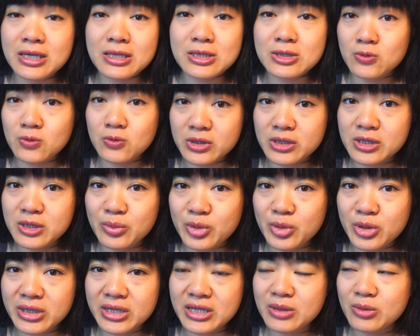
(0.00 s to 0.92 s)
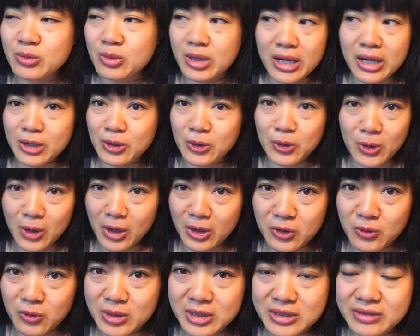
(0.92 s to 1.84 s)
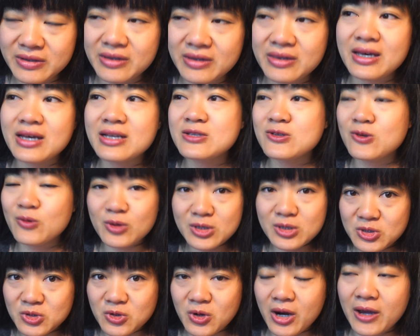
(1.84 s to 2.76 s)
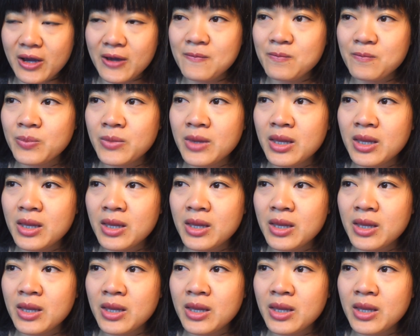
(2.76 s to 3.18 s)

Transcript: it's really pretty, but I don't know how you maintain that. So I'm gonna try.